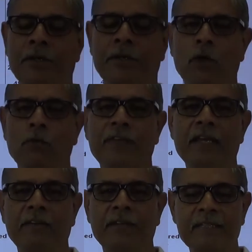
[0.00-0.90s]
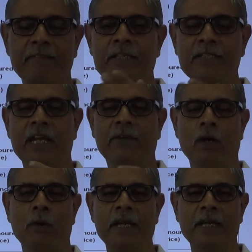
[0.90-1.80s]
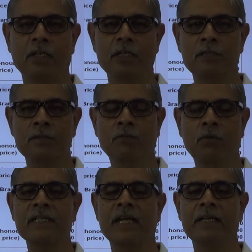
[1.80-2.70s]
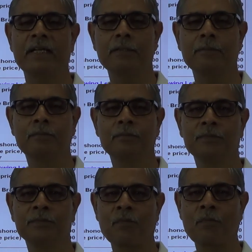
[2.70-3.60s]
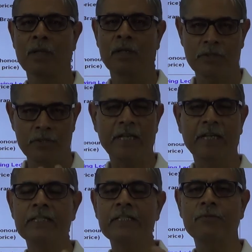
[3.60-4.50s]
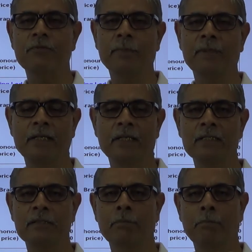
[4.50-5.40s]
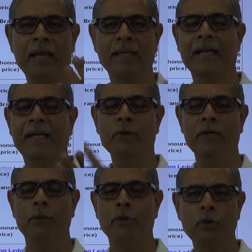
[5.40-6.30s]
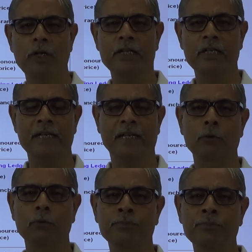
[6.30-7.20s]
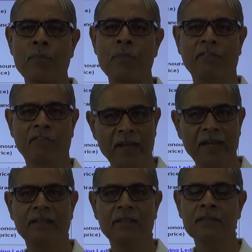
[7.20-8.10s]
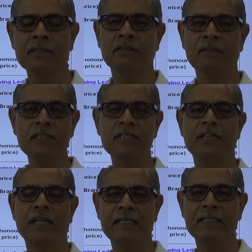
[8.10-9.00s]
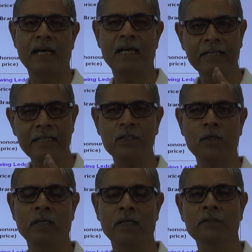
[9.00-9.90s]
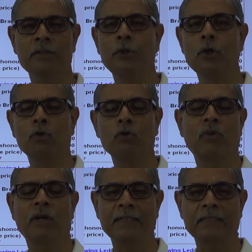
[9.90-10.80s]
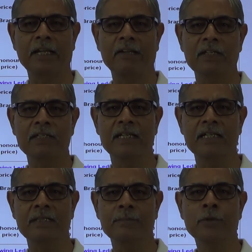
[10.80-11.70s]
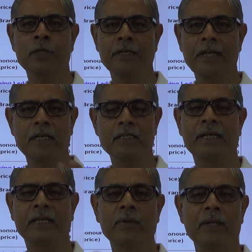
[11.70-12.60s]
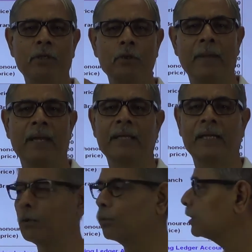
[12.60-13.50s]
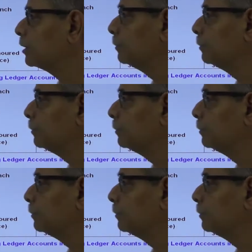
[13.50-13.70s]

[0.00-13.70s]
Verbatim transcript: Now we have received a check from debtors. What's the entry? Check received from debtors, bank account debit to debtors account. When these checks are dishonored, you have to write the reverse entry, debtors account debit to bank account.